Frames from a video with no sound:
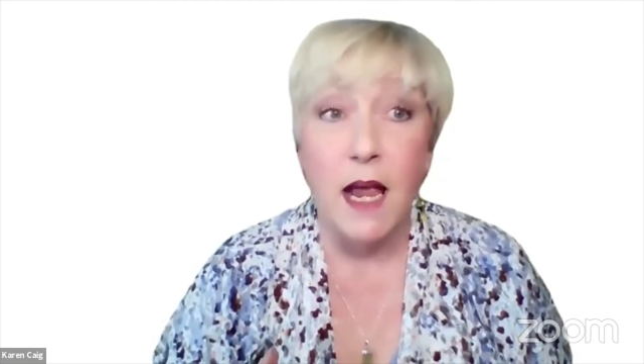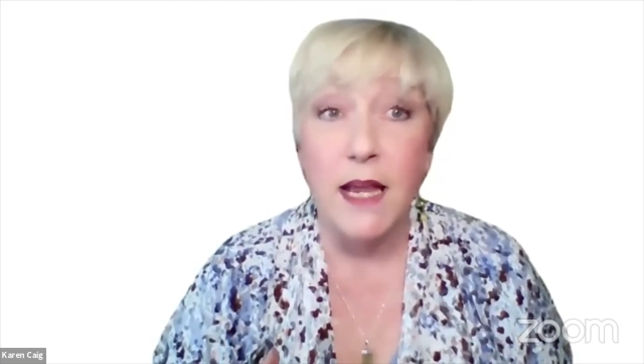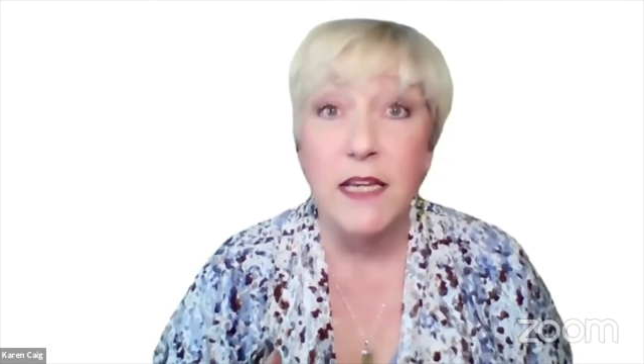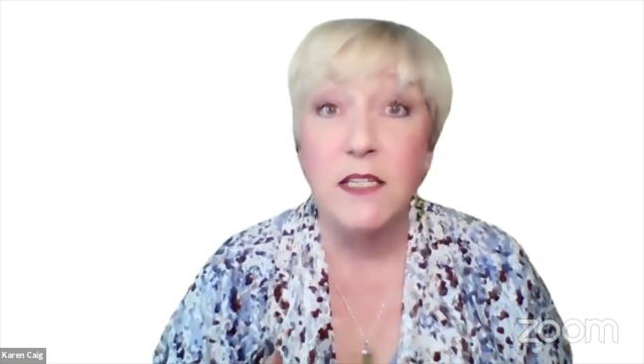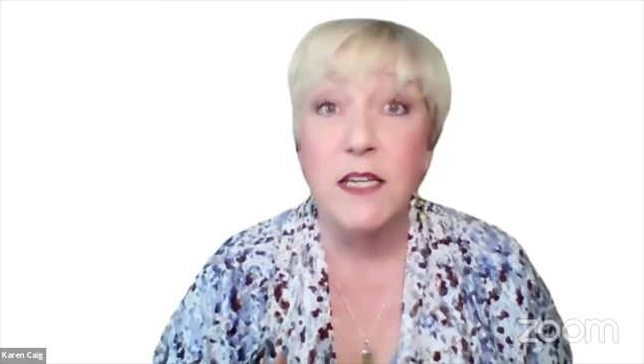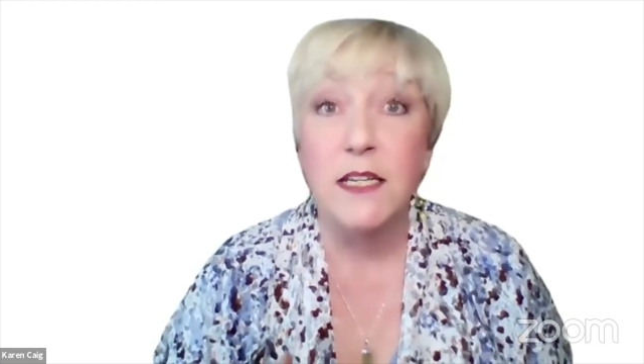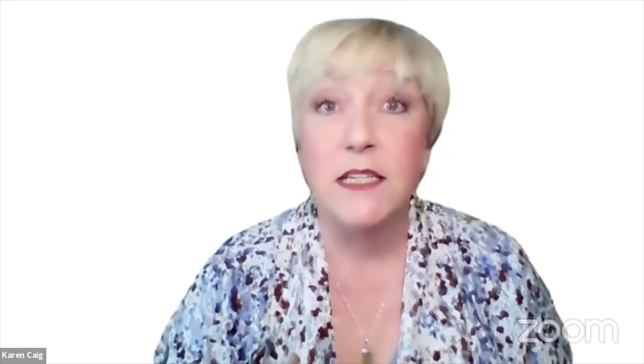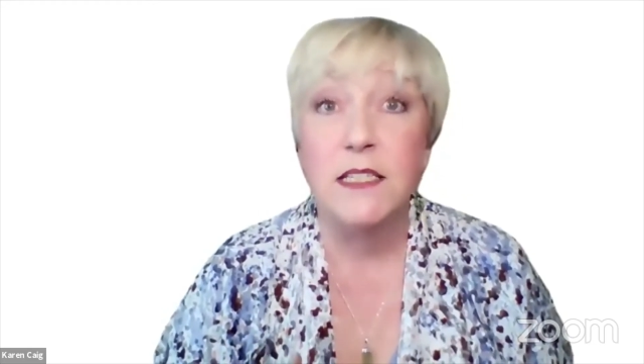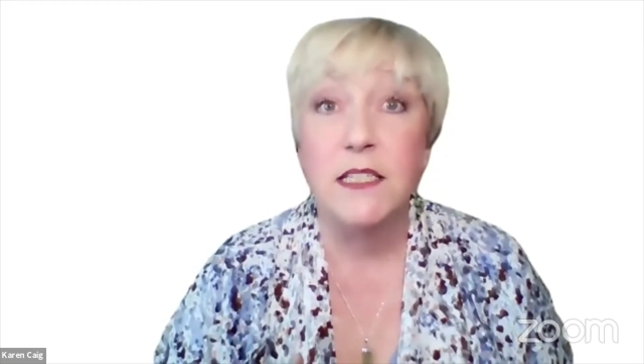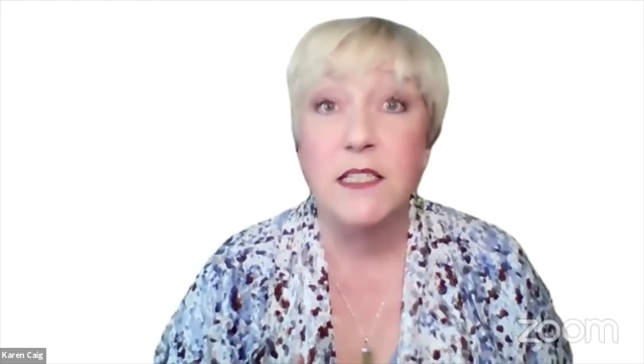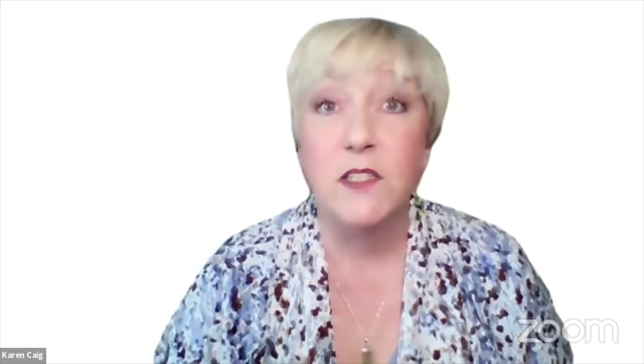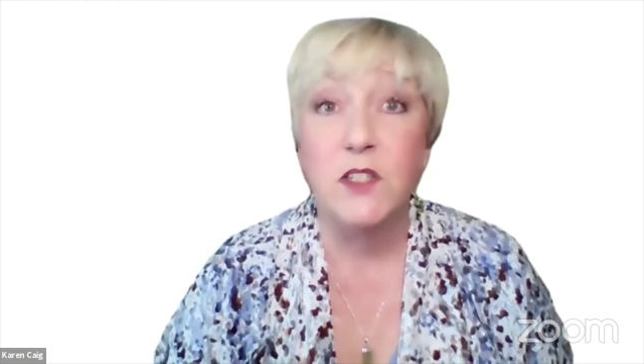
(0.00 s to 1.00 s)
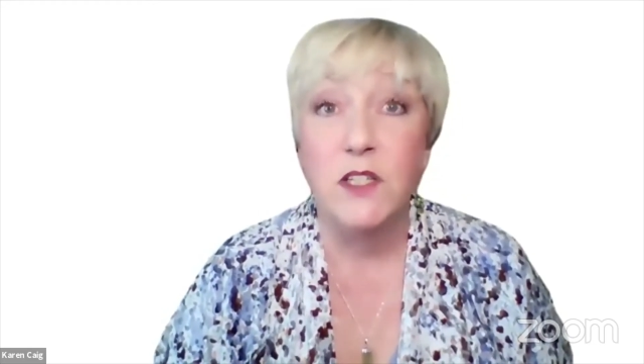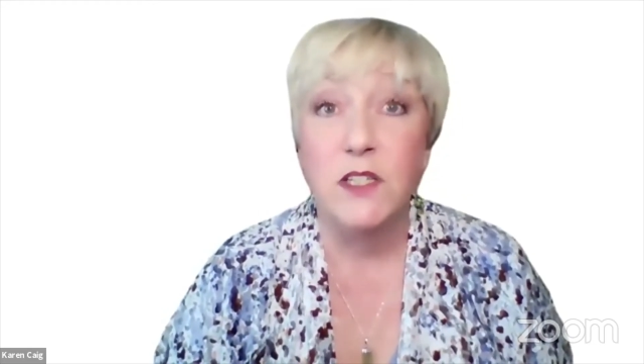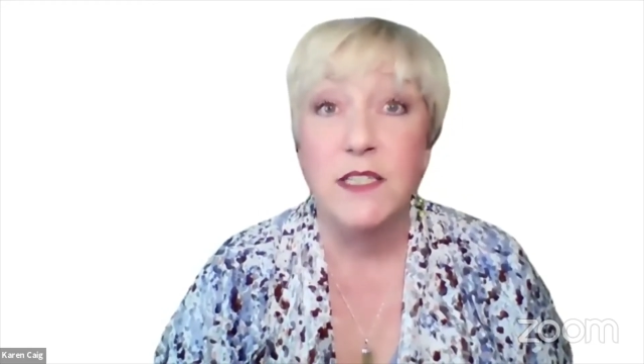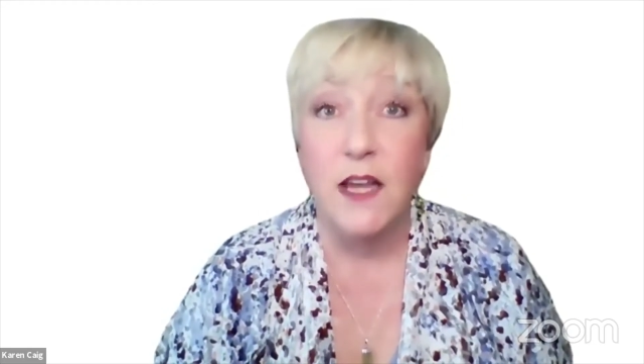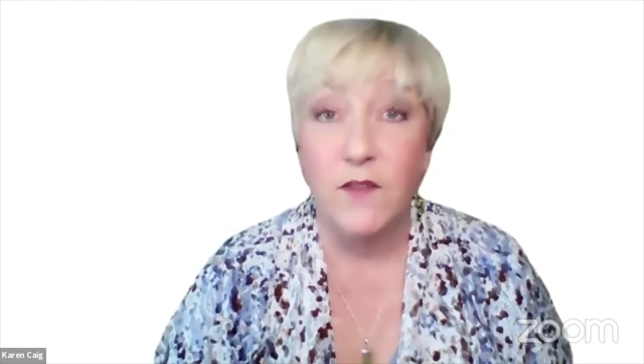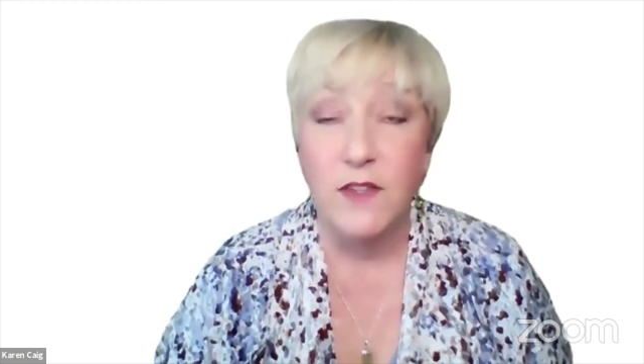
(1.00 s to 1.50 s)
is just
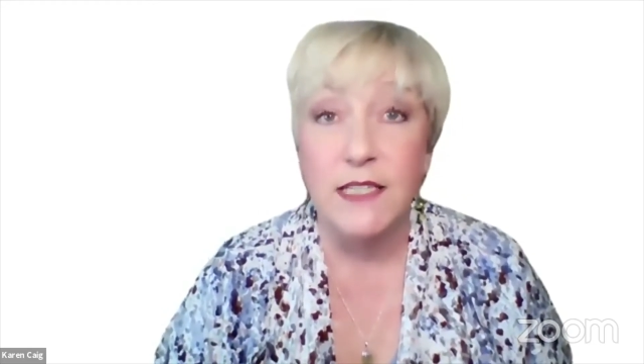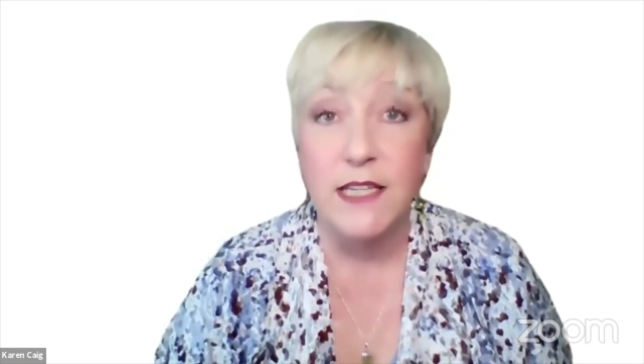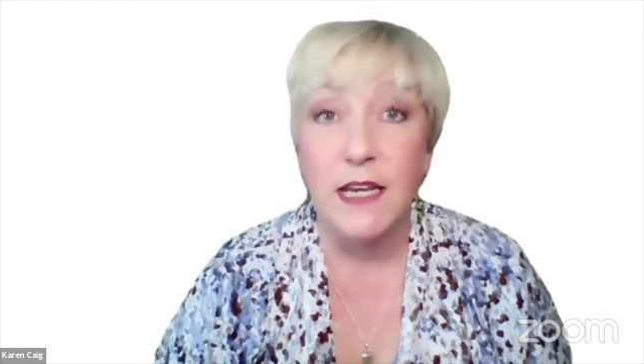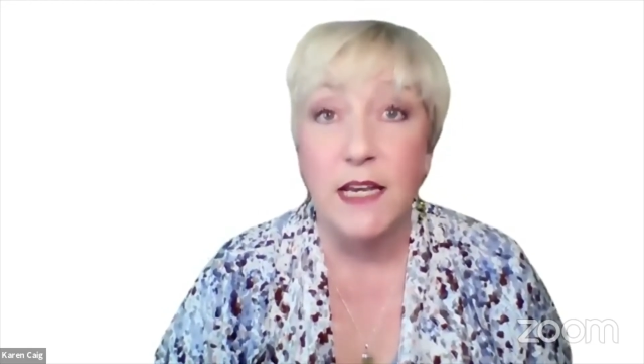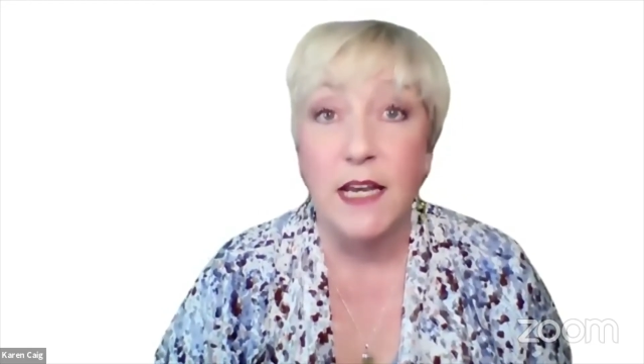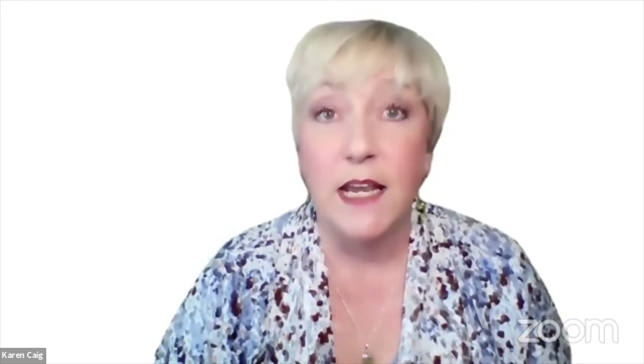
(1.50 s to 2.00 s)
devastating.